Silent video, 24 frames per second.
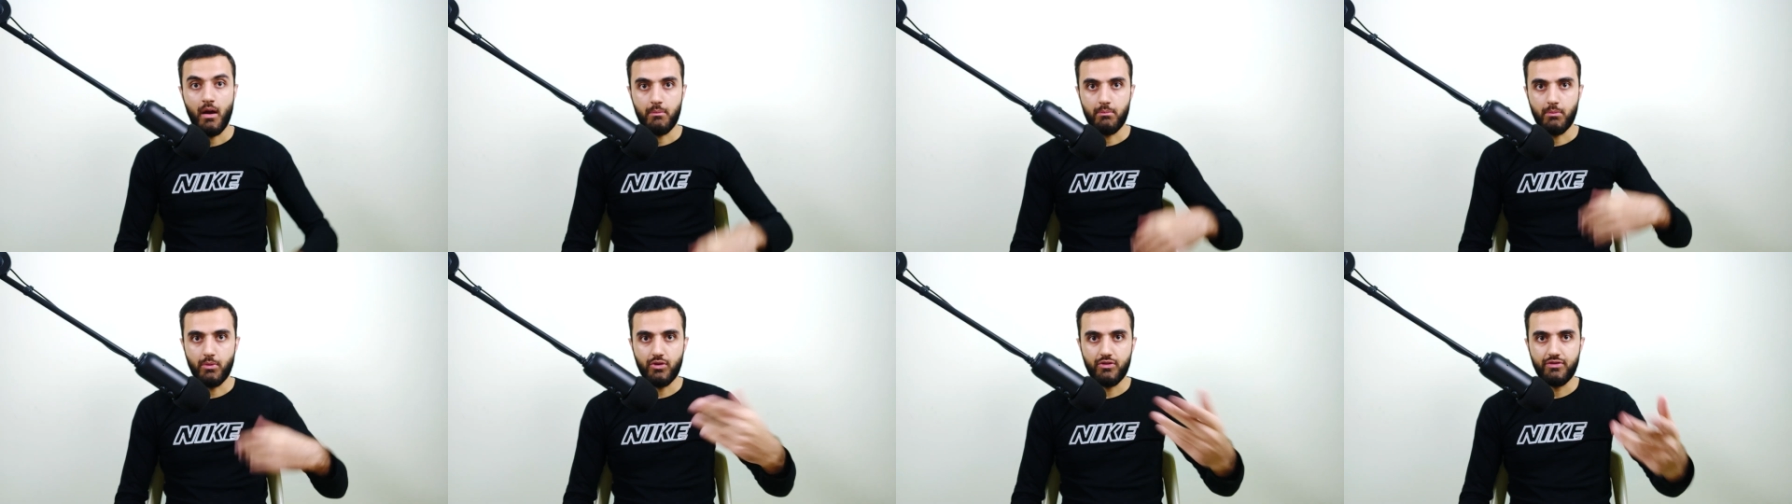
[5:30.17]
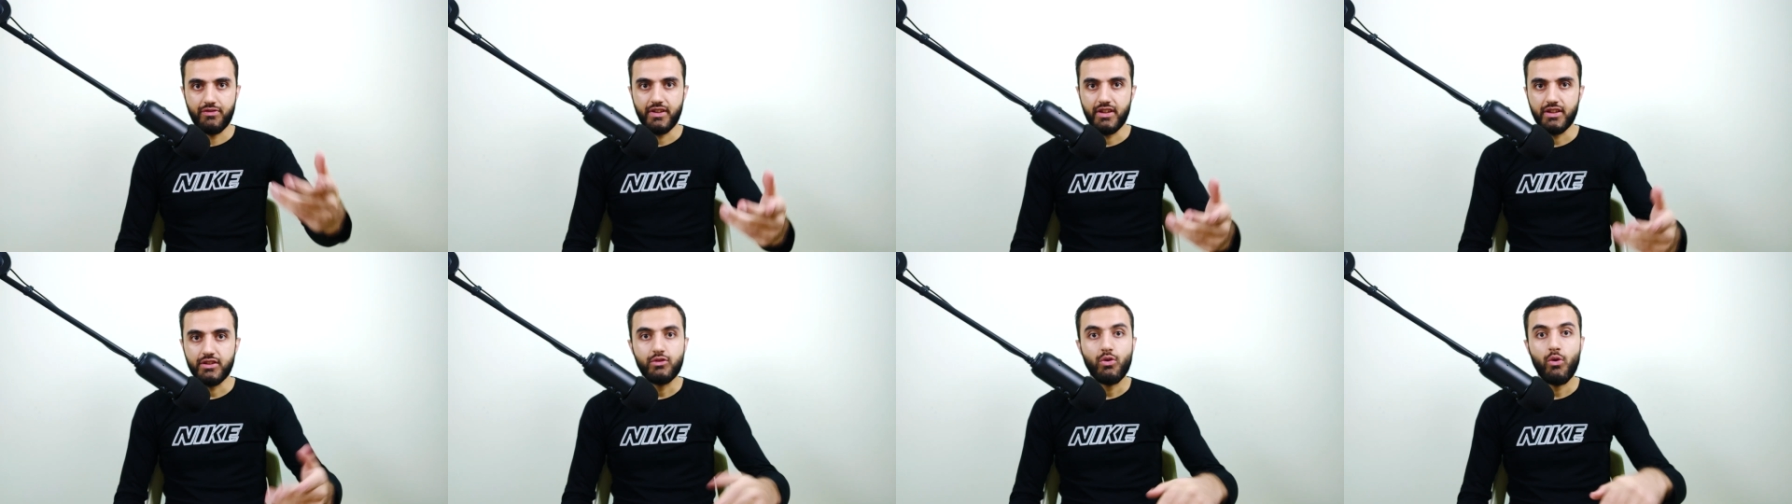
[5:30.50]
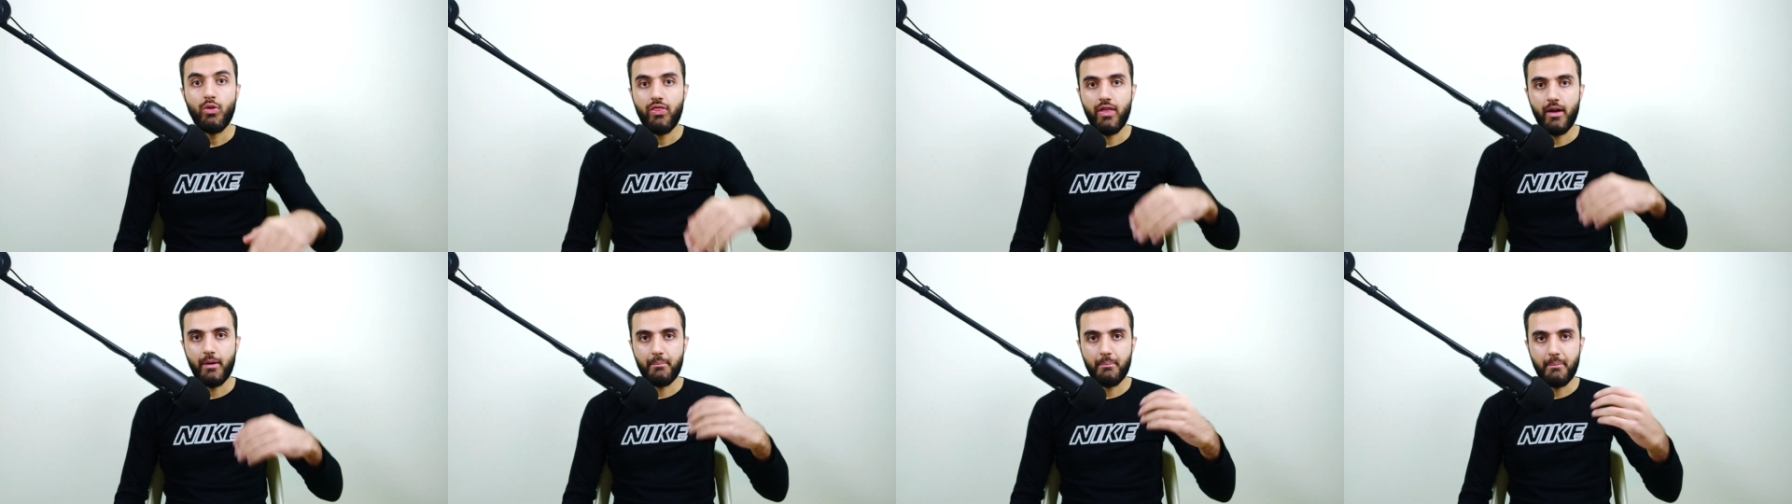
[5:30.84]
Moving to
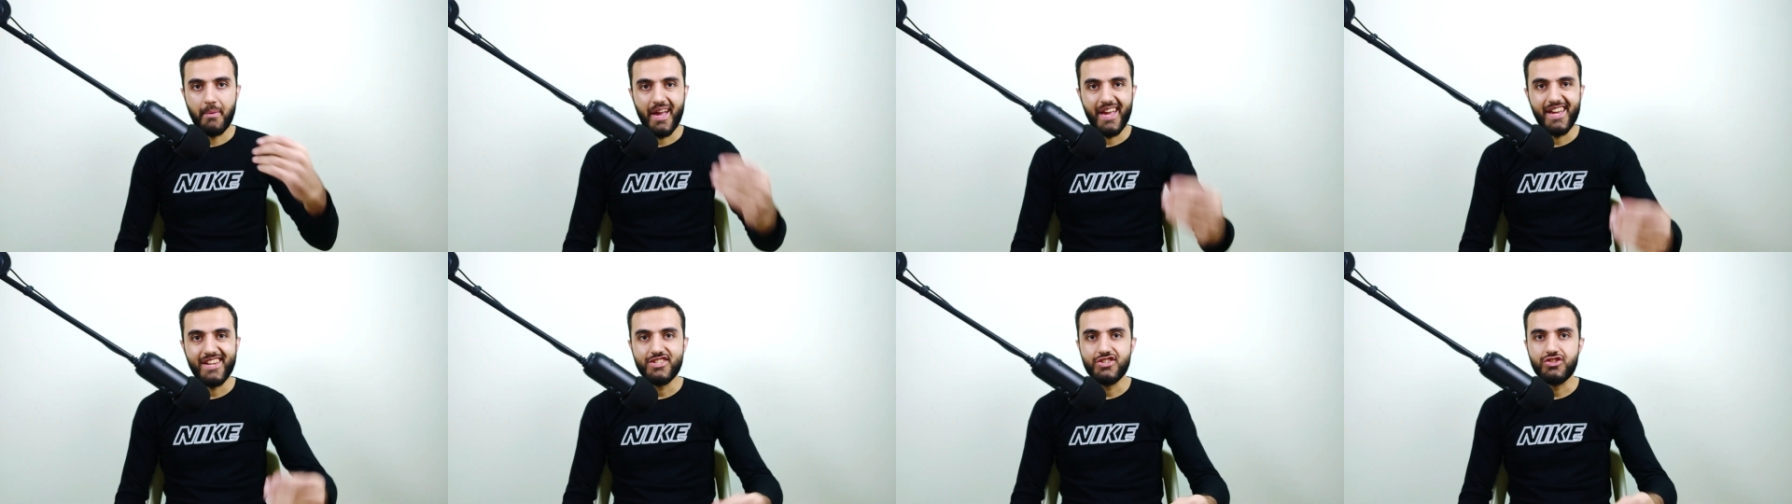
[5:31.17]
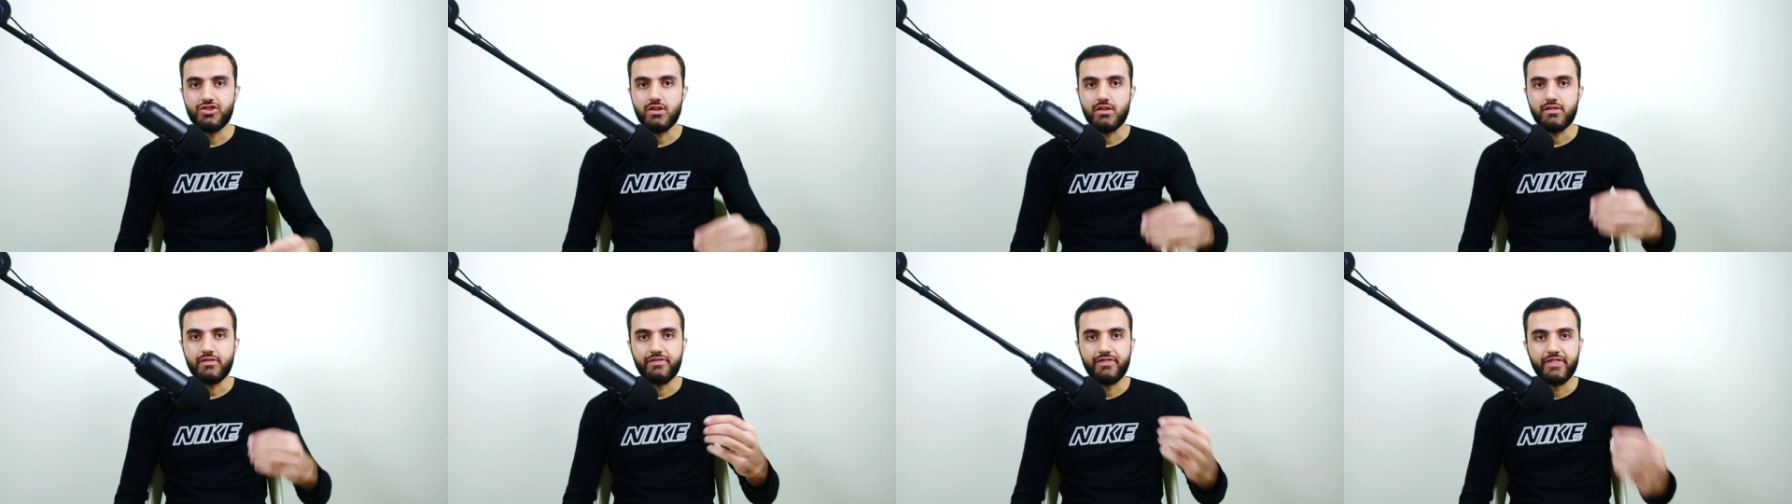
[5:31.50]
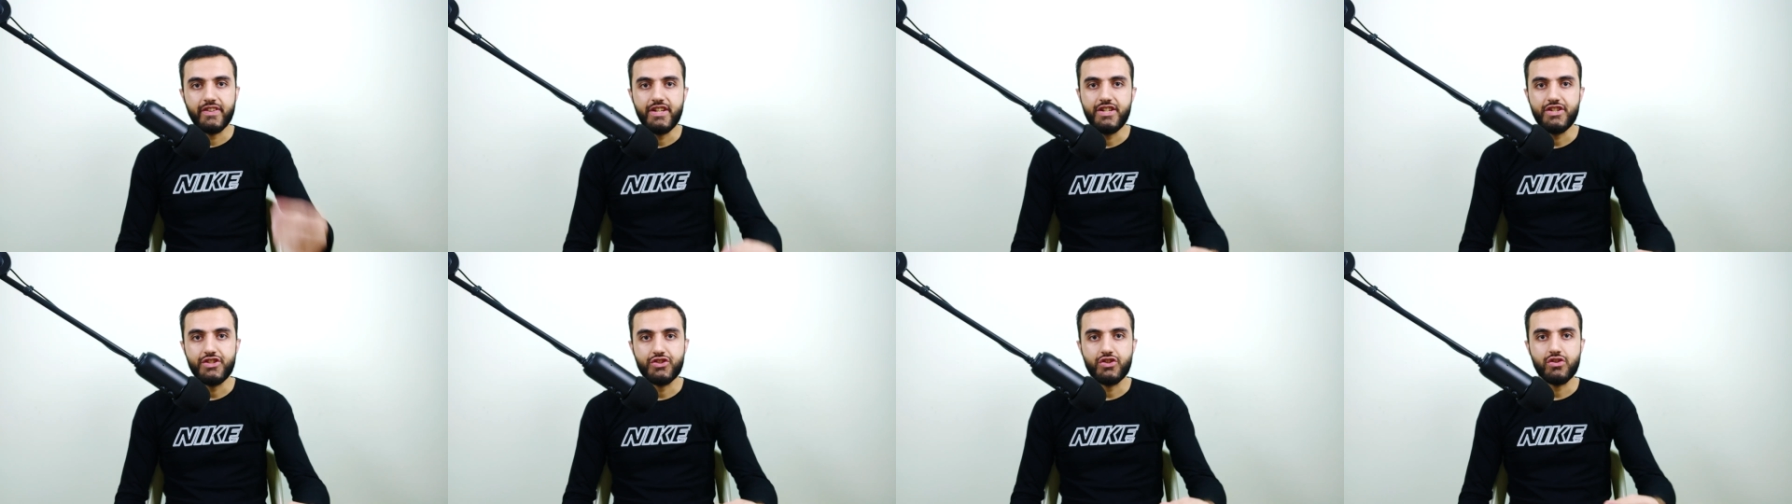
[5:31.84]
the major
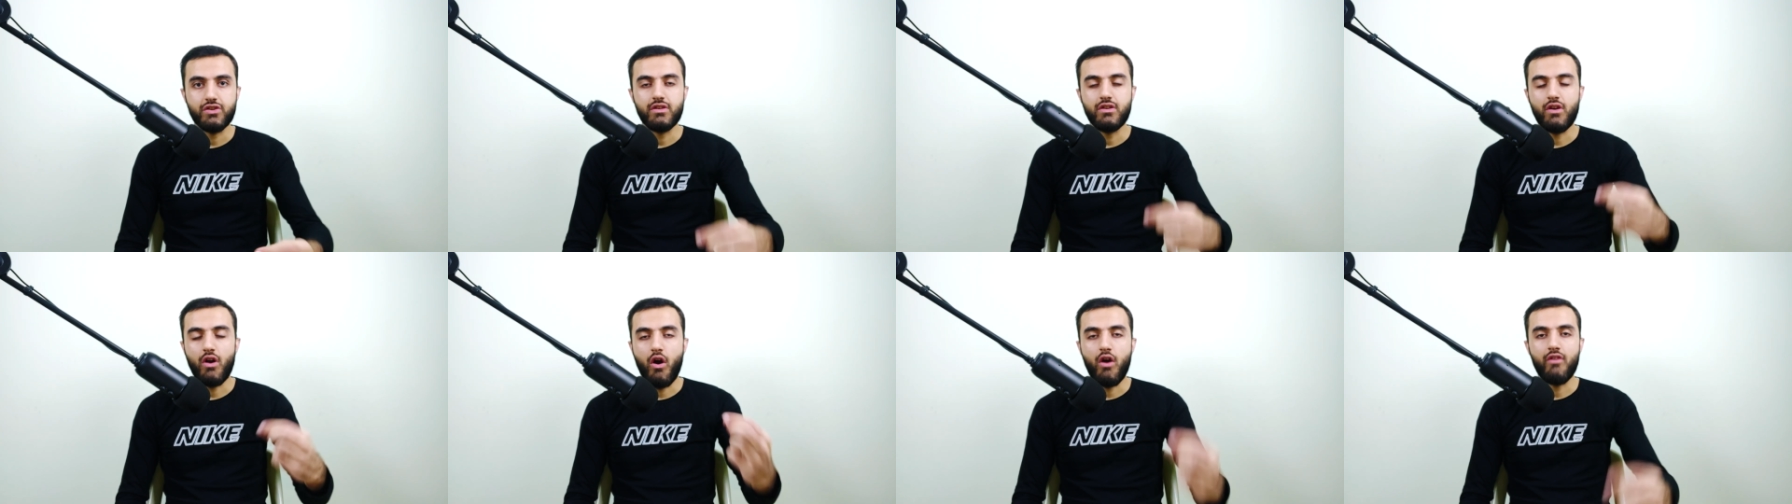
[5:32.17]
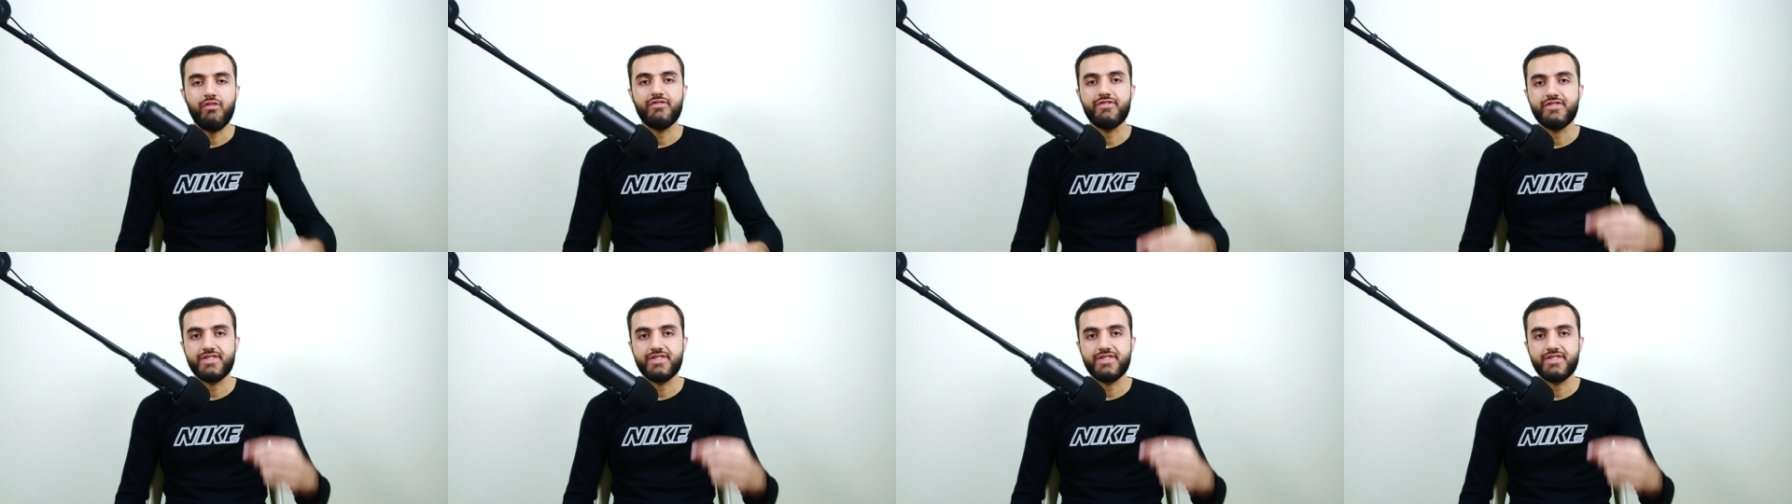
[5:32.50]
feature of